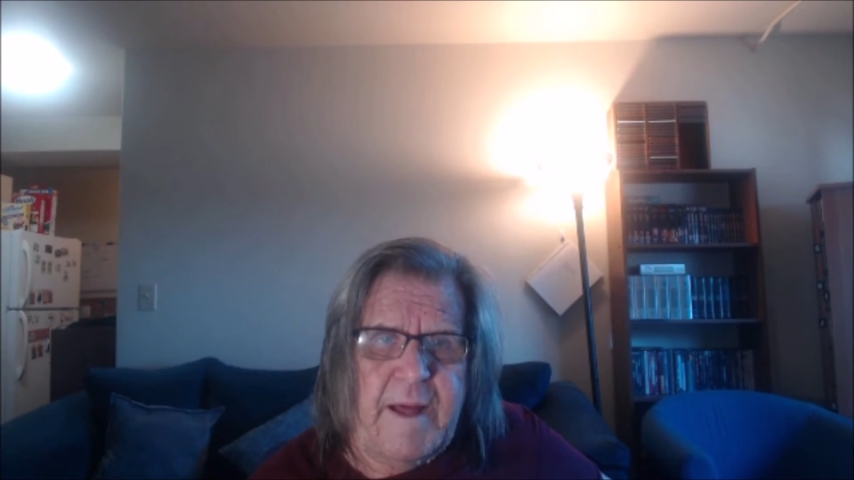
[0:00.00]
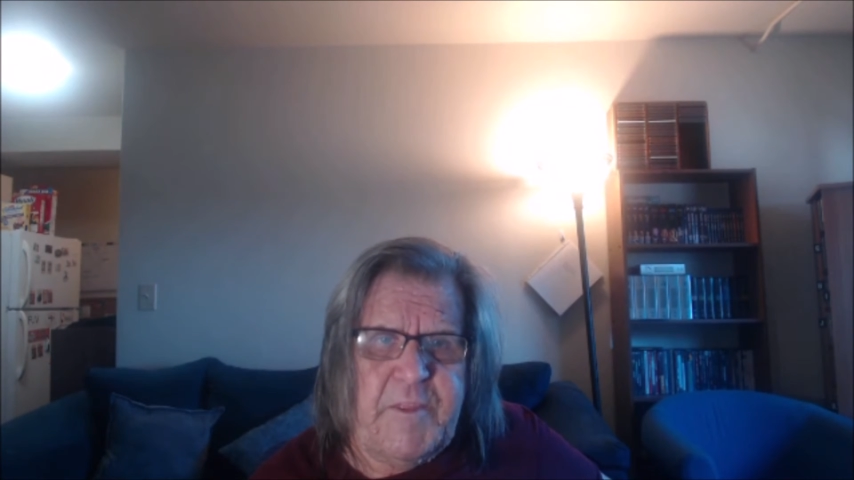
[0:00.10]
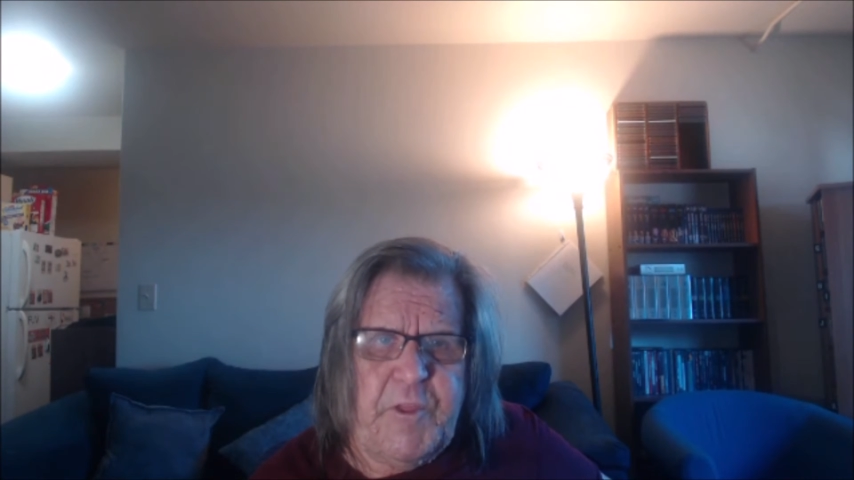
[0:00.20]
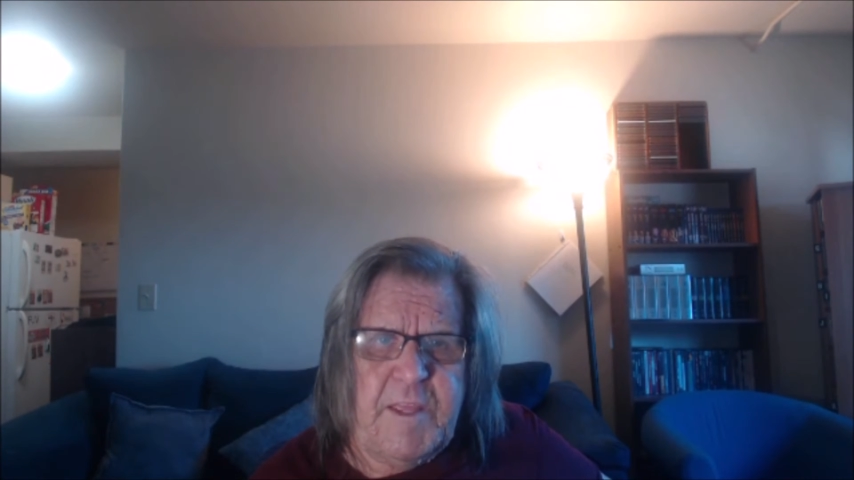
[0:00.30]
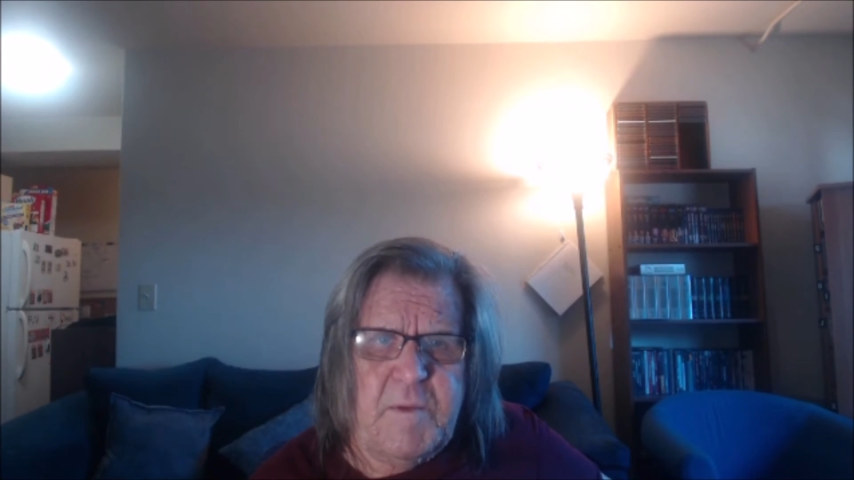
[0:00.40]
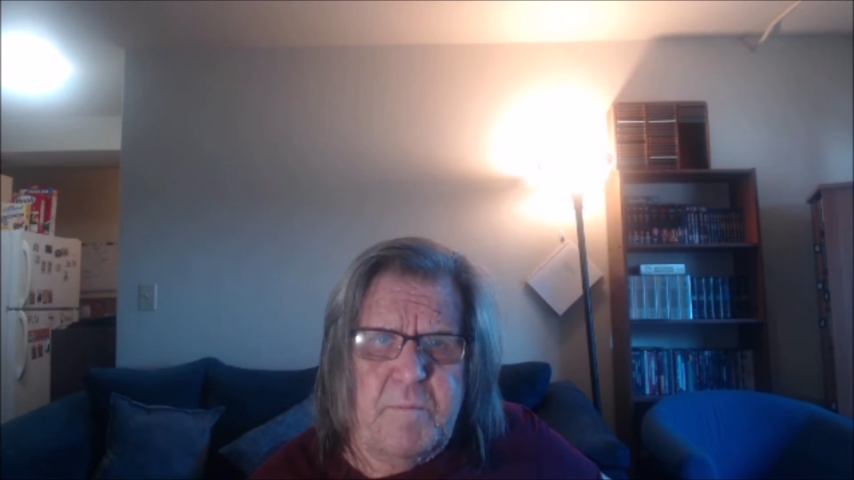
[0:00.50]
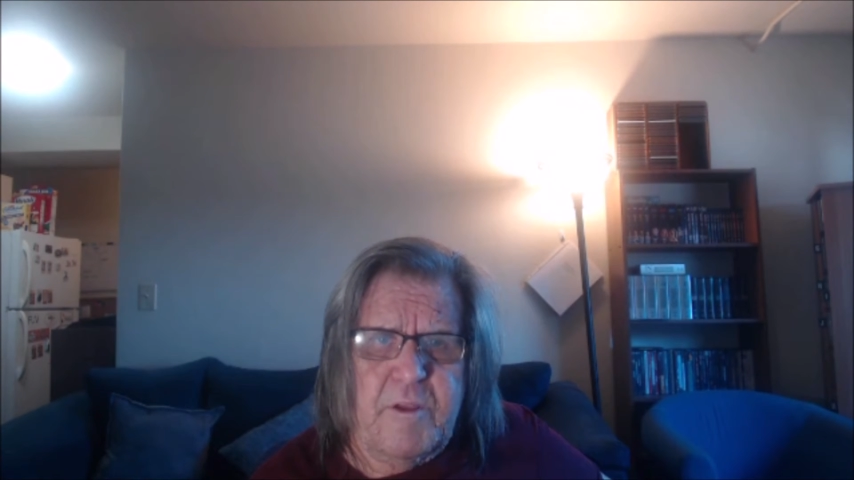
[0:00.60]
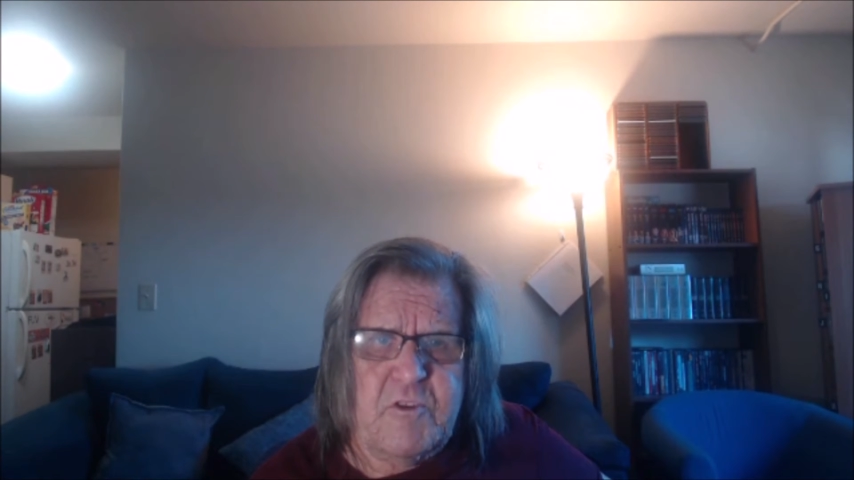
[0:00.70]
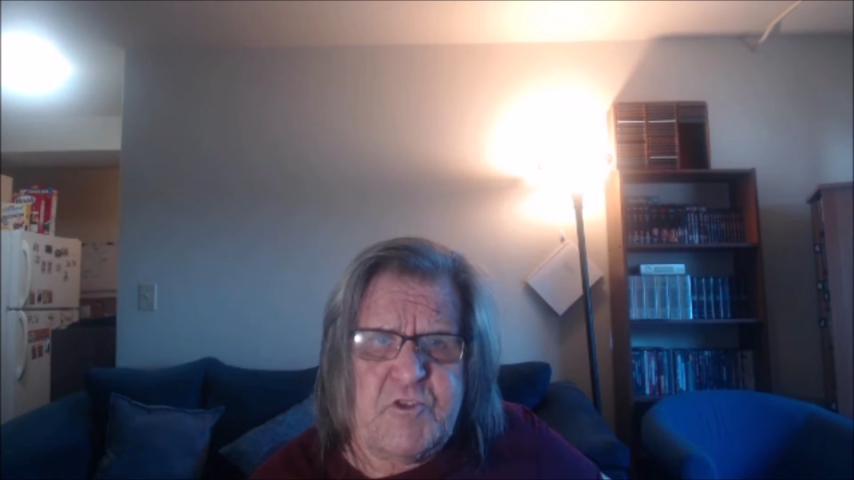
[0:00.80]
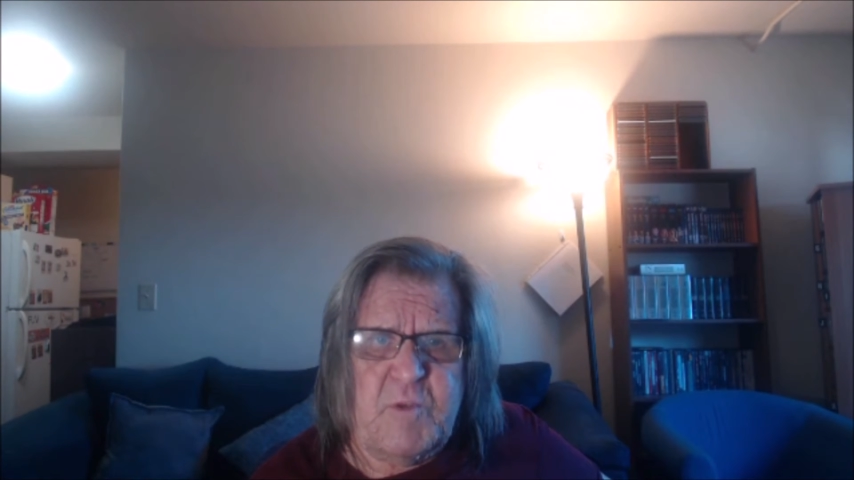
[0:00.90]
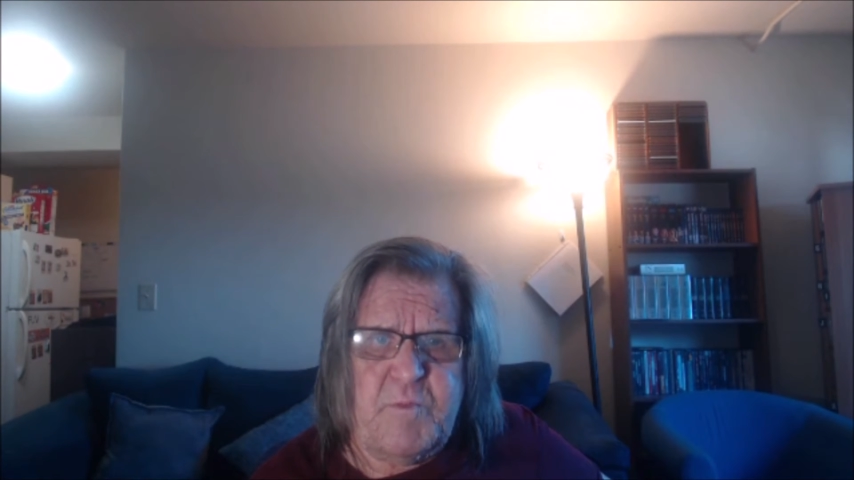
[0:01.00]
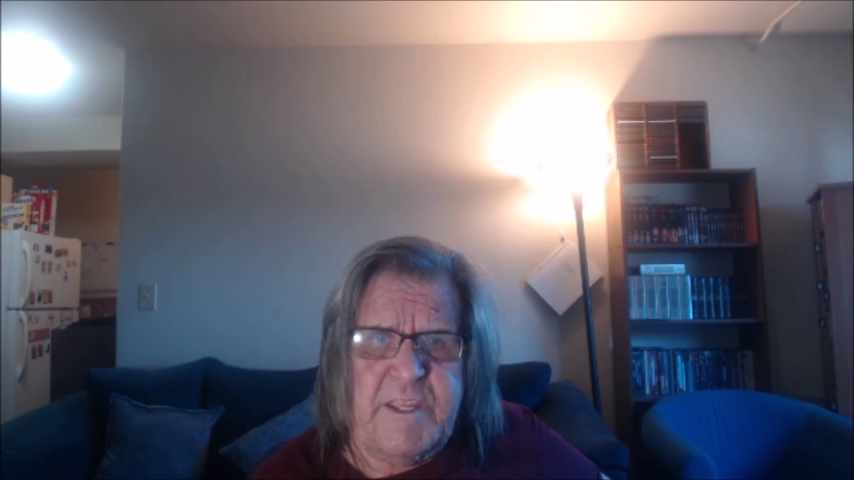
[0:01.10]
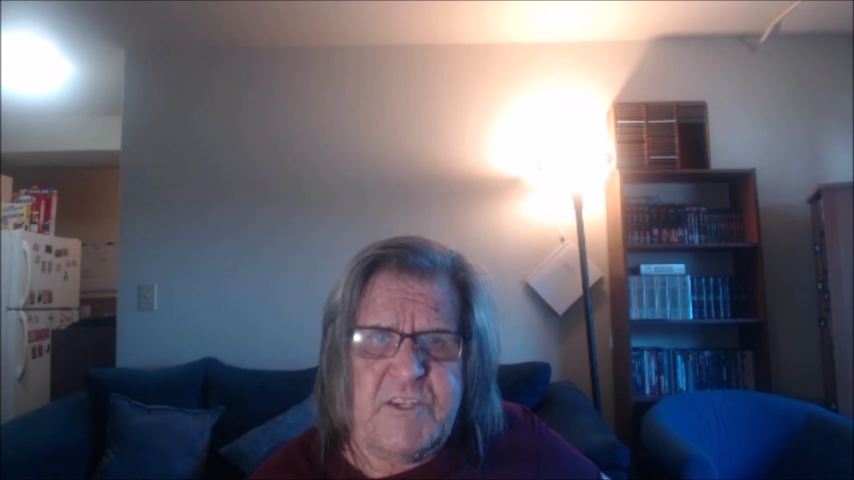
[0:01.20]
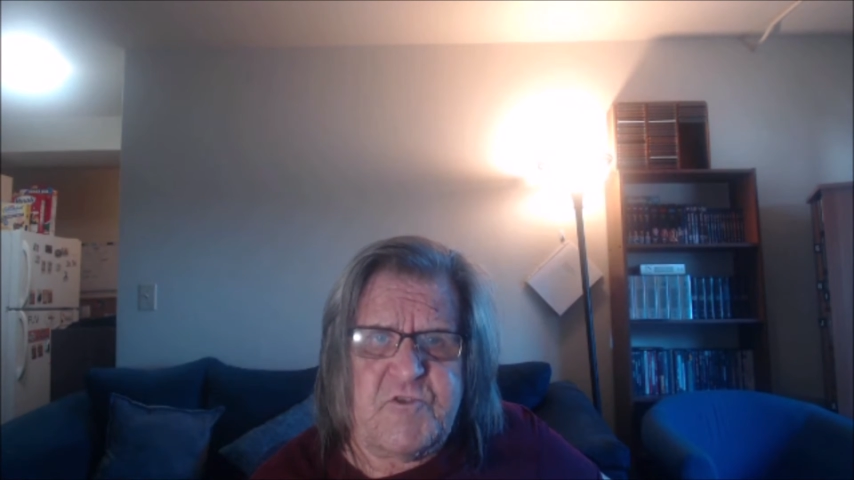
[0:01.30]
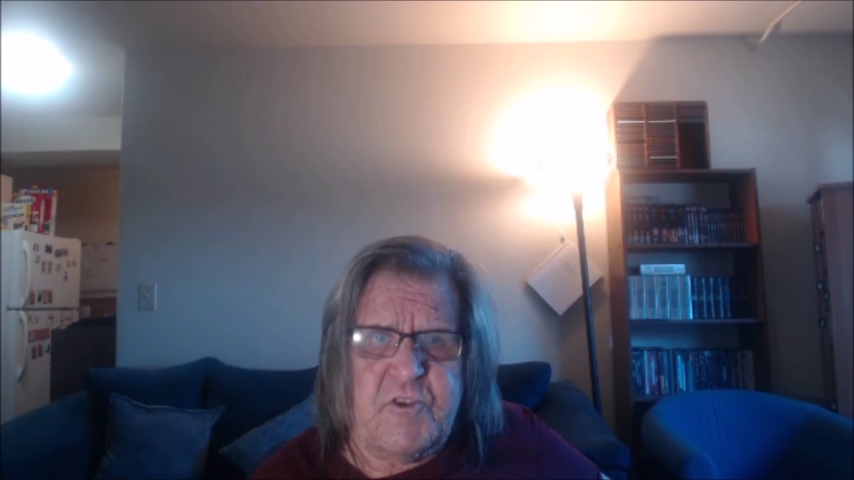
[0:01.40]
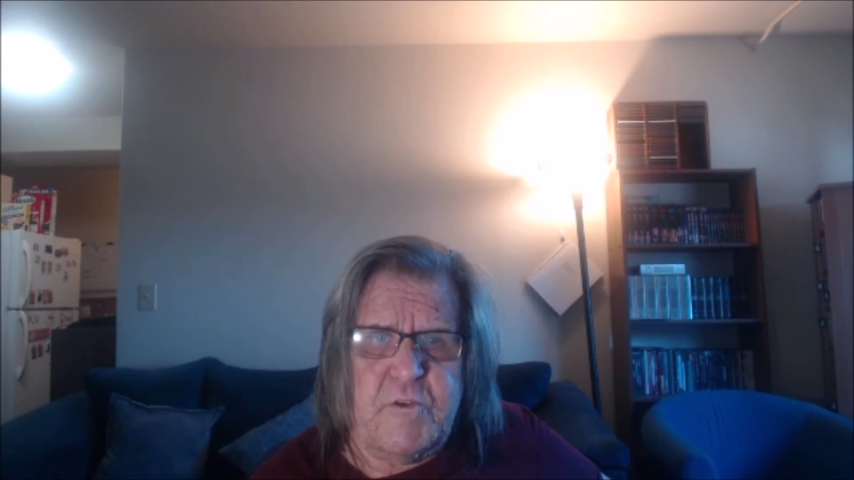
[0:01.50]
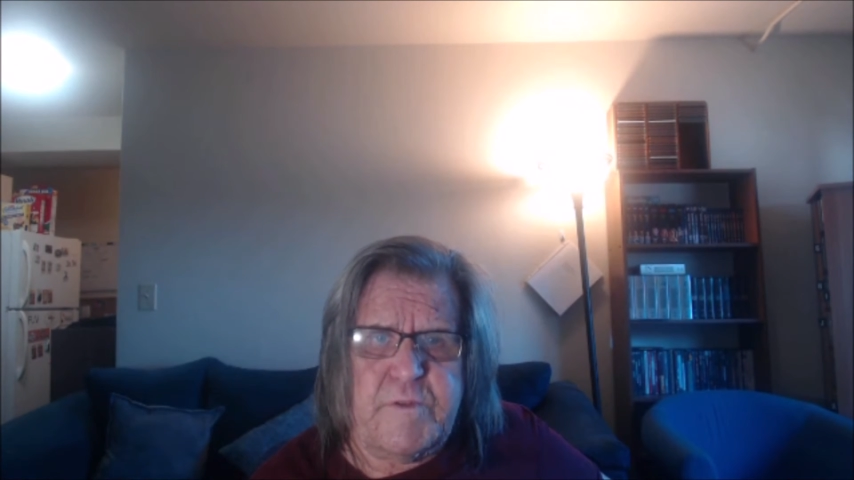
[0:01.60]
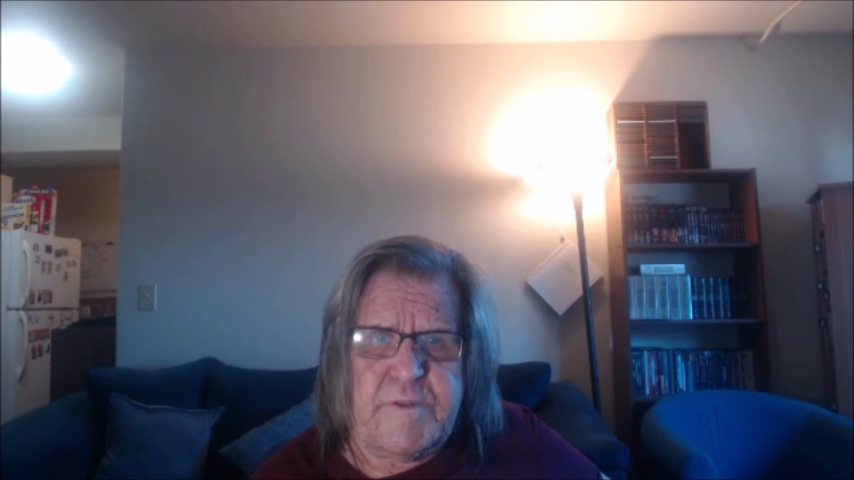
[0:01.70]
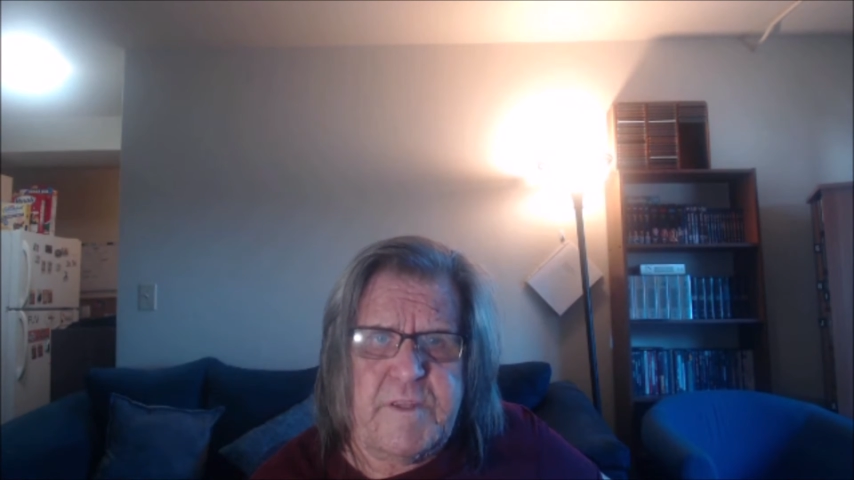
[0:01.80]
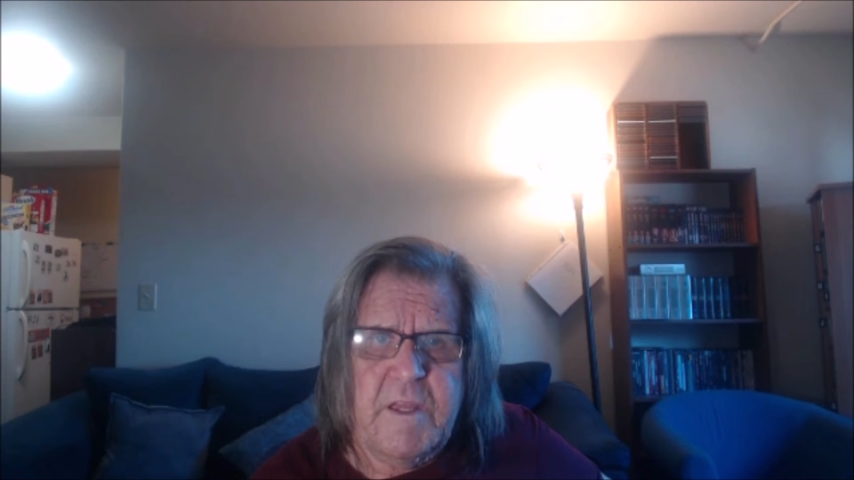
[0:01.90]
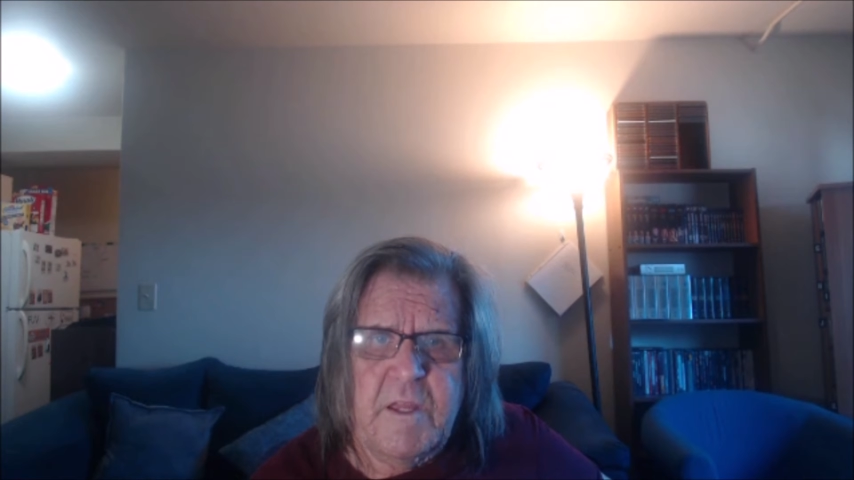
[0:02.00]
I think a bill should be introduced